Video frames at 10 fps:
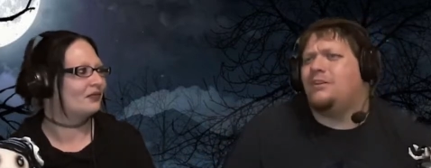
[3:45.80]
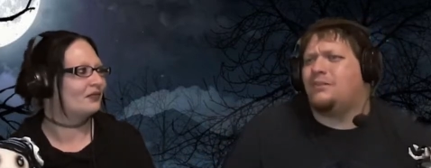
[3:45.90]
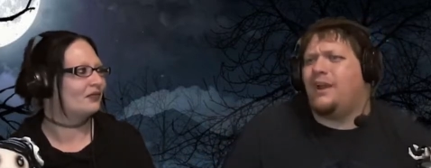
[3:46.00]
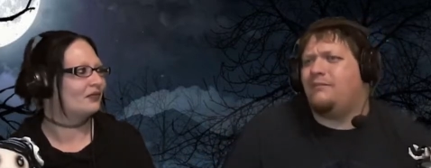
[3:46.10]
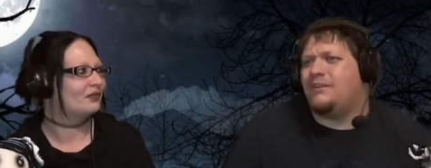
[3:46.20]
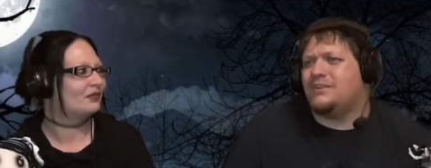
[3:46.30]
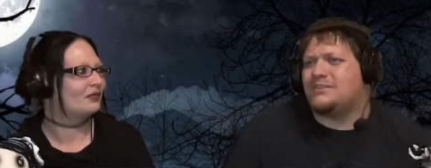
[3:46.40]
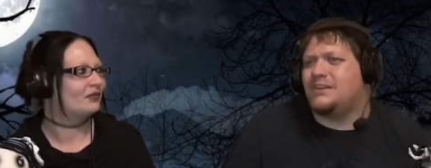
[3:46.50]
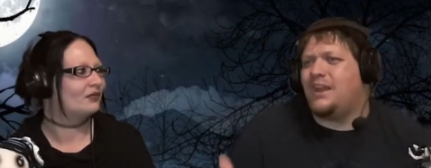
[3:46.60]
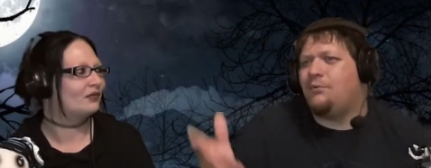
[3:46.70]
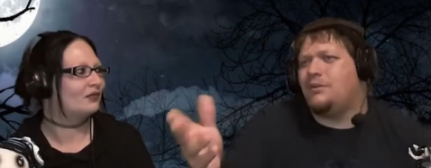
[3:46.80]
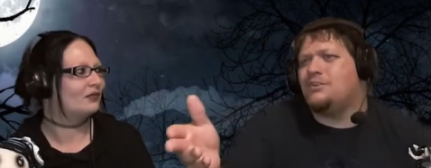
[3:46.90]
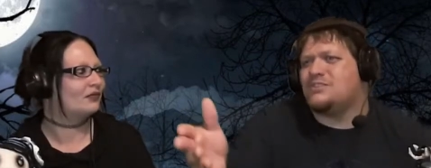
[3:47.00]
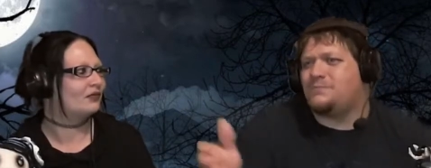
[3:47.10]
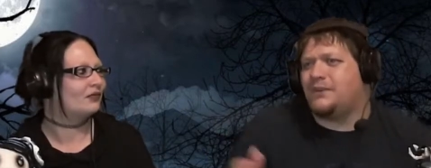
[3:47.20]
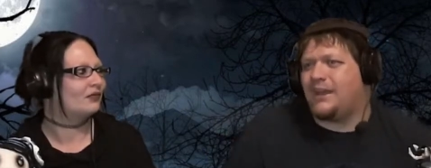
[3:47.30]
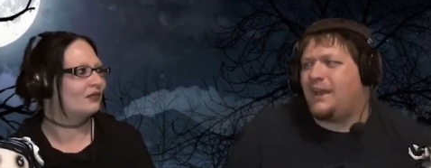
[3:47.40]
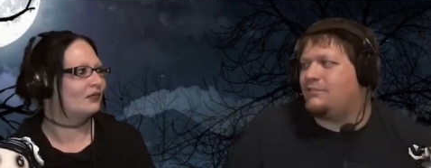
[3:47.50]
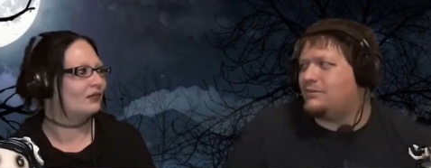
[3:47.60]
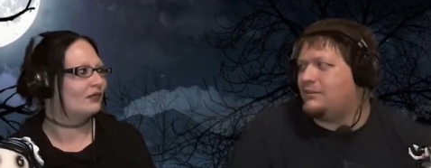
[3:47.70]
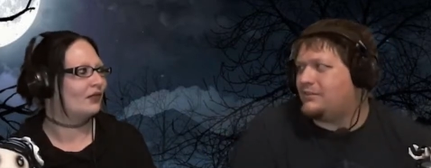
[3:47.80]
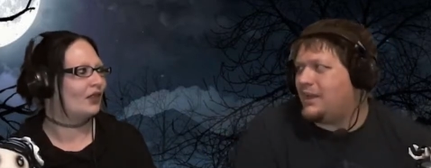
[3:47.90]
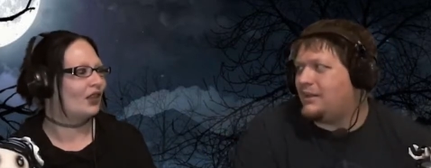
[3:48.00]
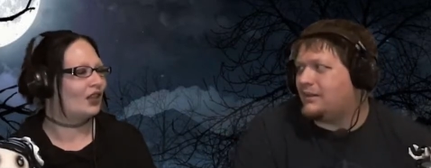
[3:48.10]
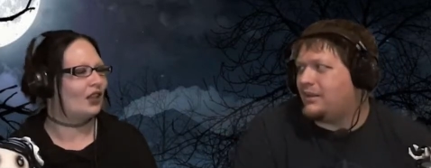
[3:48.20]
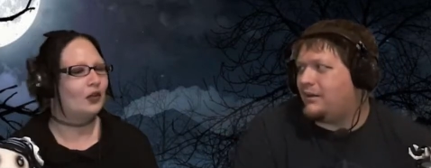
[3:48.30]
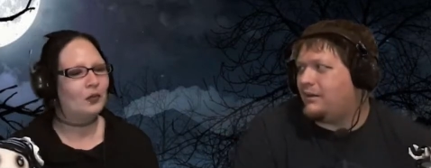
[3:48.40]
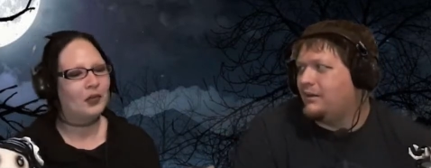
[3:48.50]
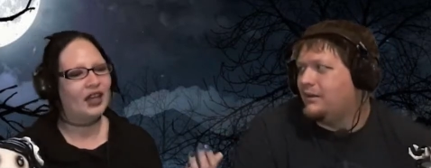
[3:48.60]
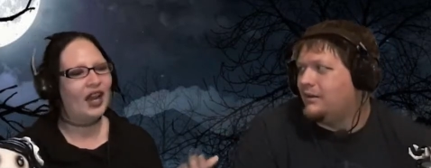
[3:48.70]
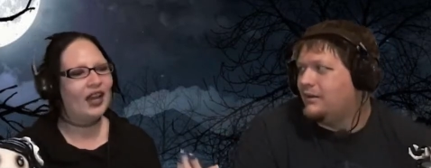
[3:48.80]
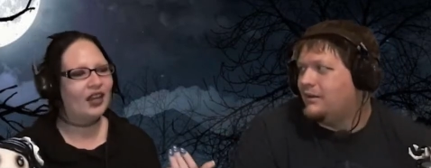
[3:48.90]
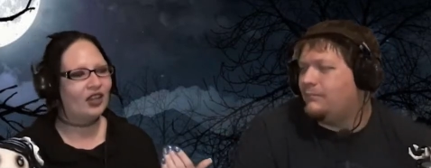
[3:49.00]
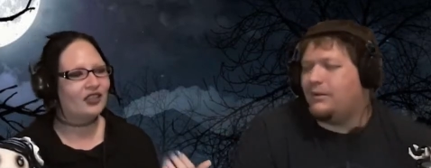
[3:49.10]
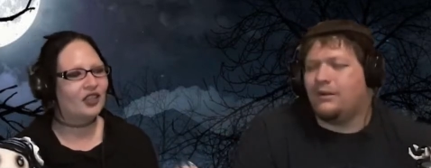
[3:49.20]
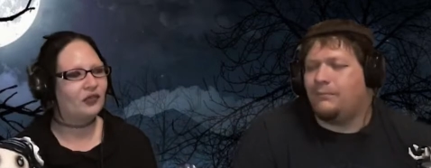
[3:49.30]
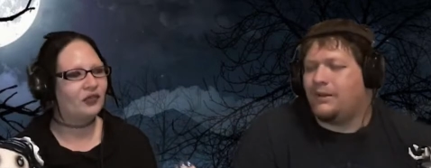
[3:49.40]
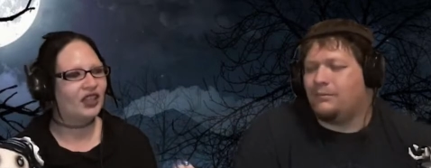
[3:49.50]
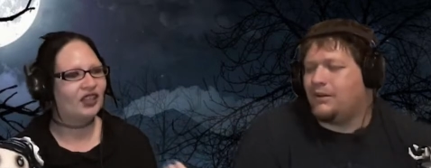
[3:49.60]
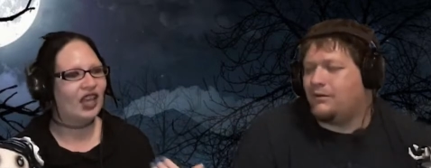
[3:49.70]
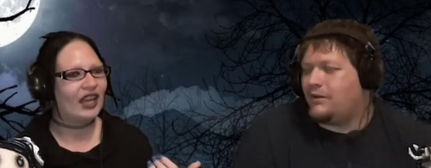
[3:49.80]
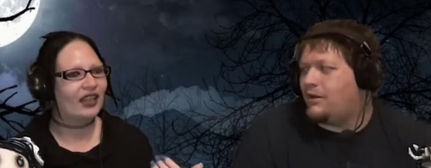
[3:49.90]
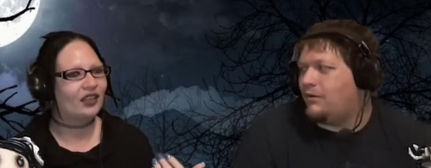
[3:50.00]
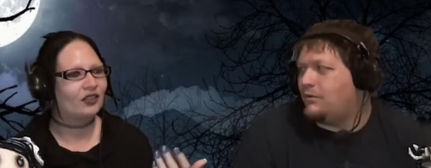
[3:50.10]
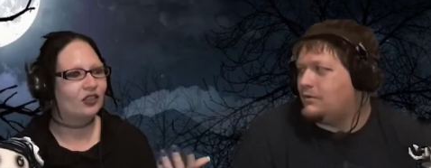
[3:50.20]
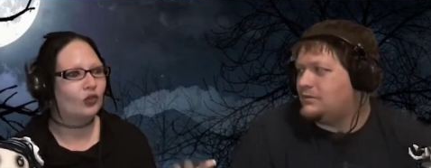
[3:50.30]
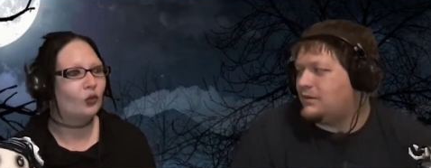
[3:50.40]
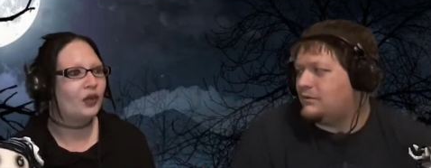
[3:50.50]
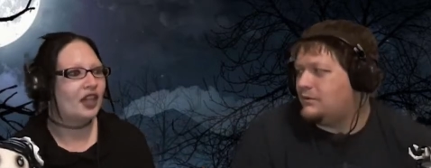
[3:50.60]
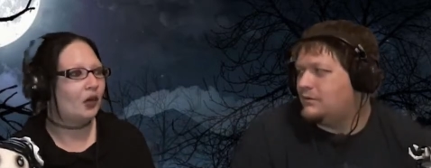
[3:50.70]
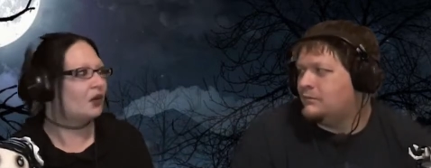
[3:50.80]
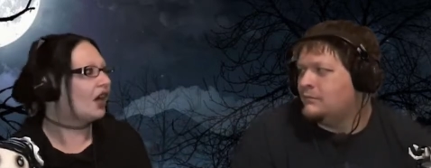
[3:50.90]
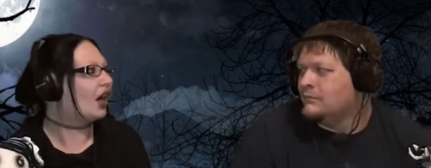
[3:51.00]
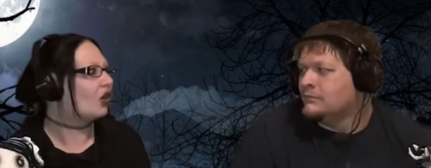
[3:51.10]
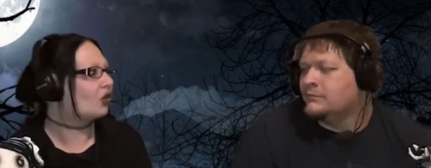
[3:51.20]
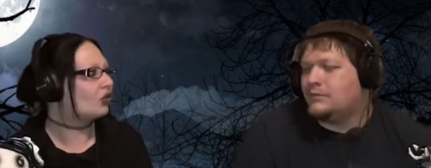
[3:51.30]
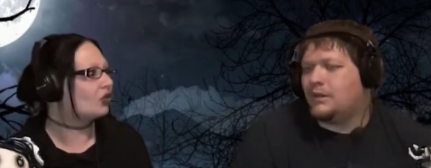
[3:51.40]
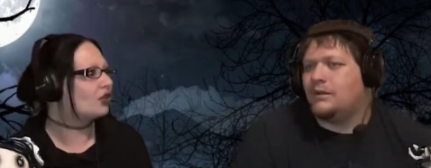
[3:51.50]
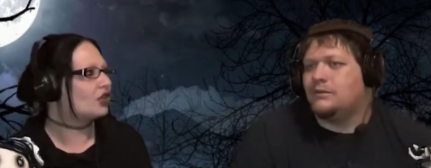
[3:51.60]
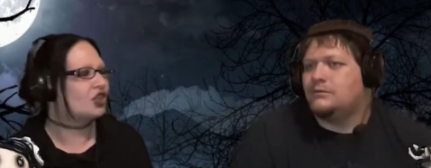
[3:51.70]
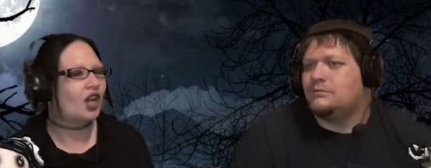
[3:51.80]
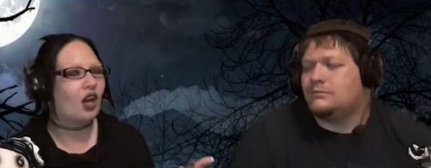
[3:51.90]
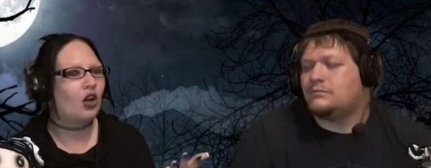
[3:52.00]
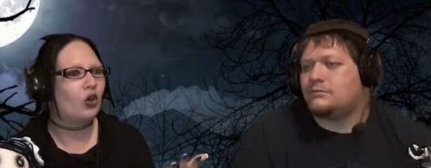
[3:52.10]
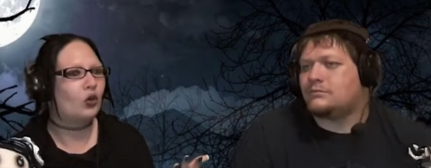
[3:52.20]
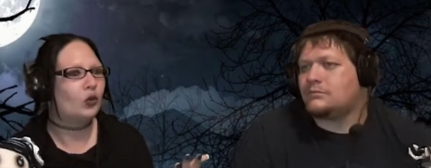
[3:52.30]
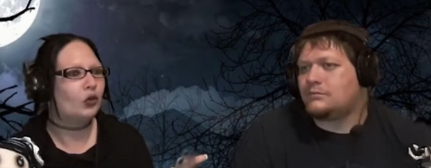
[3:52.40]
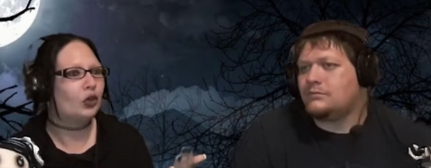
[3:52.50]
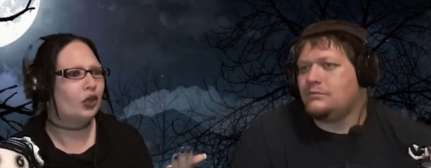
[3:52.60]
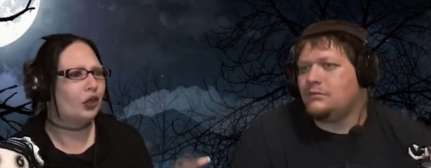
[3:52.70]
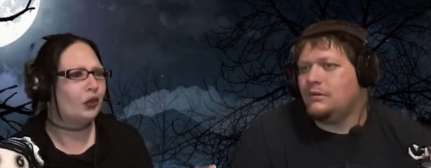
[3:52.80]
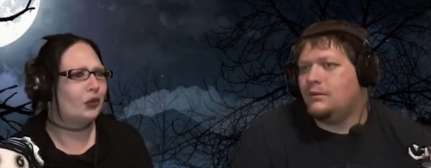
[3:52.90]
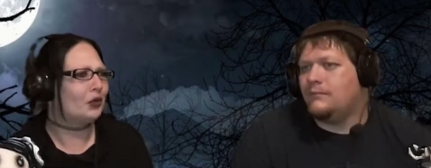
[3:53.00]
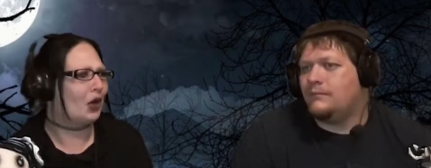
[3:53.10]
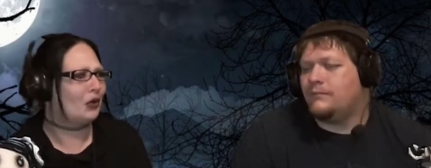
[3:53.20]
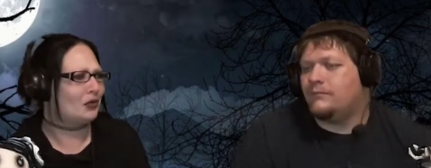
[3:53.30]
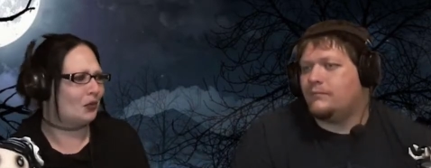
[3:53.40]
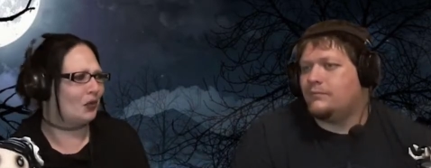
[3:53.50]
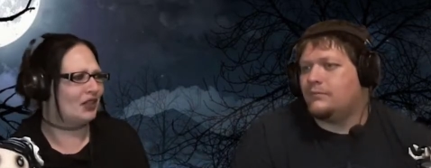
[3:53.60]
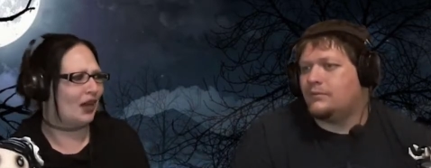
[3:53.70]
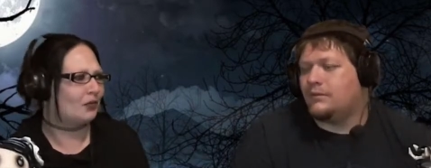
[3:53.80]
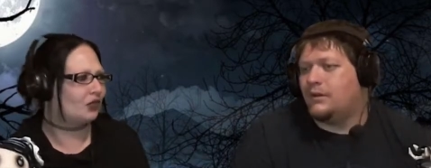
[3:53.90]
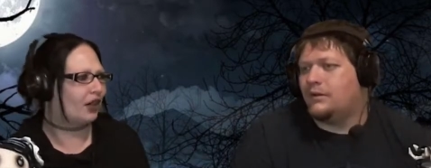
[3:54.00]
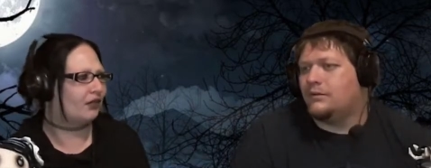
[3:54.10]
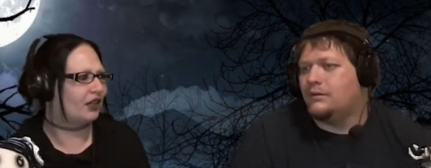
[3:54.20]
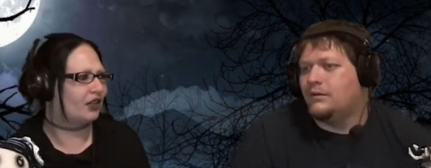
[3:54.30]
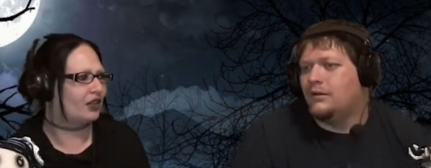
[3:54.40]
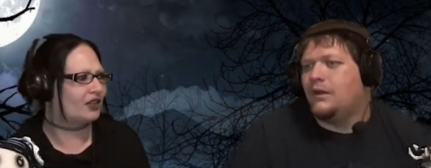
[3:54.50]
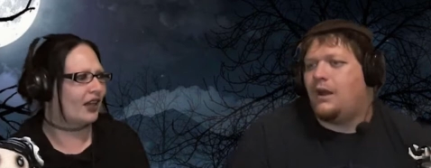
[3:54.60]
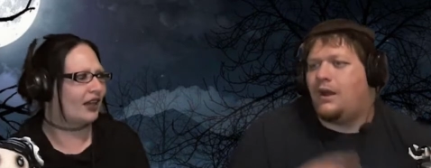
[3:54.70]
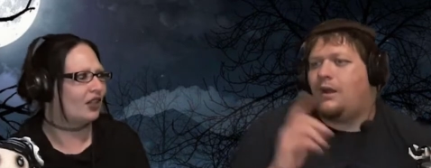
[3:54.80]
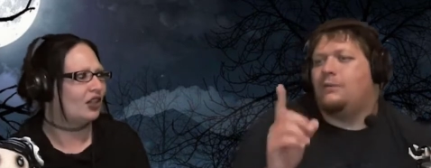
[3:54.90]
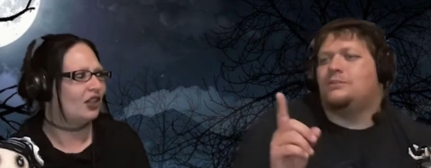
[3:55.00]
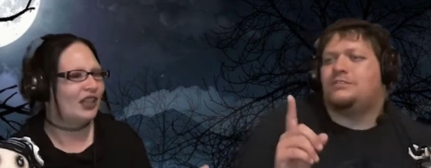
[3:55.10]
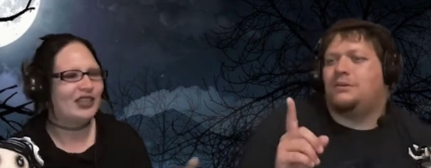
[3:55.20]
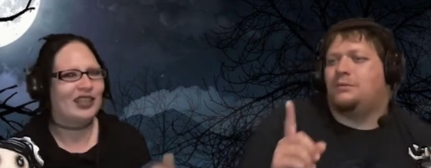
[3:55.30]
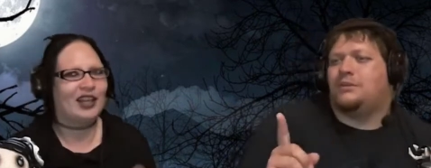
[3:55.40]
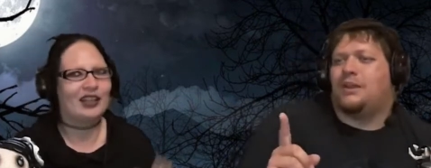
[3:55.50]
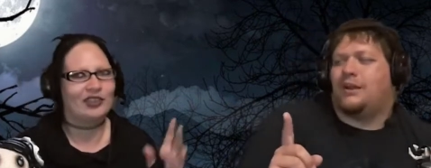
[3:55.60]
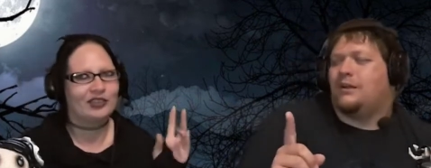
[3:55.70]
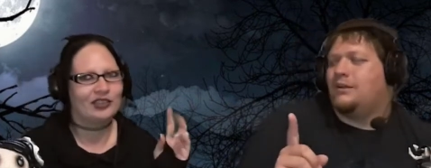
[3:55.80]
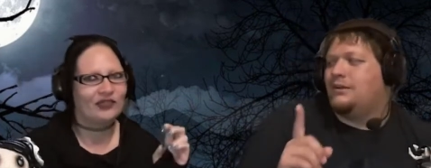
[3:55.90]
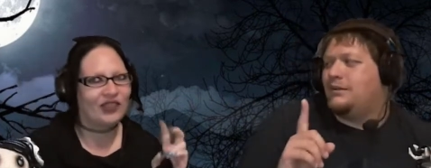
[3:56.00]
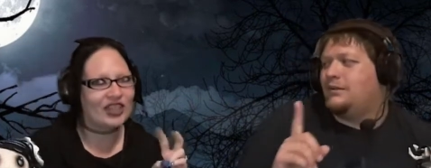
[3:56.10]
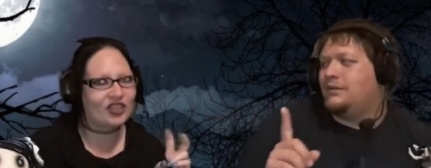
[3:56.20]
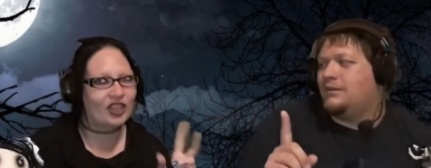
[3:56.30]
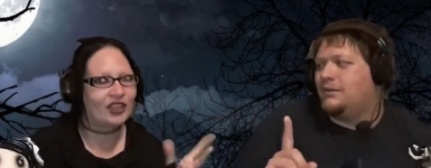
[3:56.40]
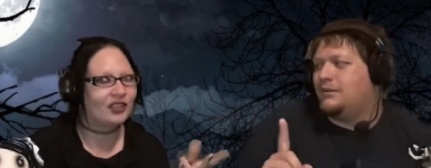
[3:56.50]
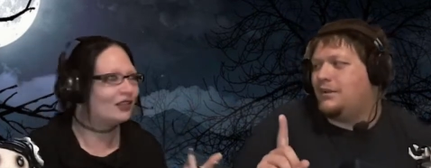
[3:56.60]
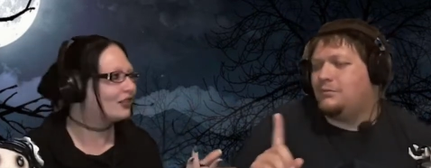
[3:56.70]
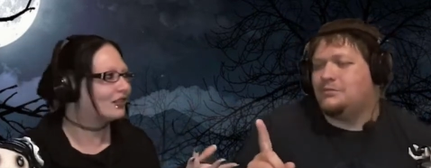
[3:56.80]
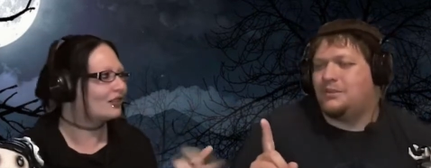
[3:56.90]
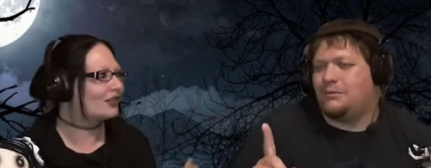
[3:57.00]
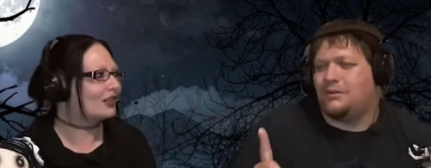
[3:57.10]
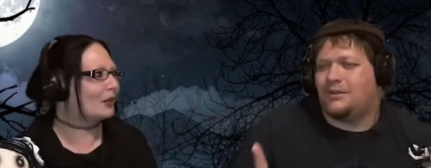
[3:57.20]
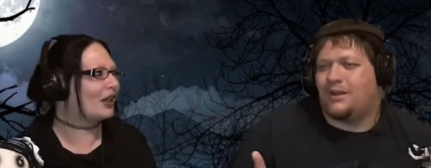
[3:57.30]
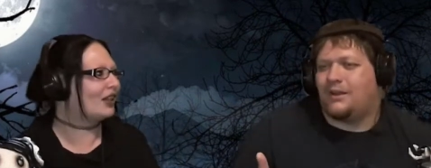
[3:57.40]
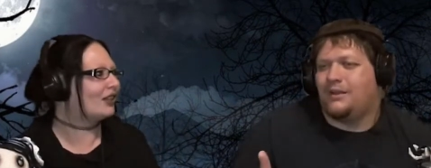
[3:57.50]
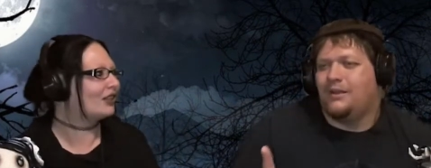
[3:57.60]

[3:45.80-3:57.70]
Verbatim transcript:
Speaker 1: other evidence, and they wouldn't just be casually standing there. But I also feel we don't know. So. We don't know. Yeah.
Speaker 2: So who knows what time traveling looks like?
Speaker 1: I want to
Speaker 2: say one thing. Fiction.
Speaker 1: I want to say one
Speaker 2: thing. To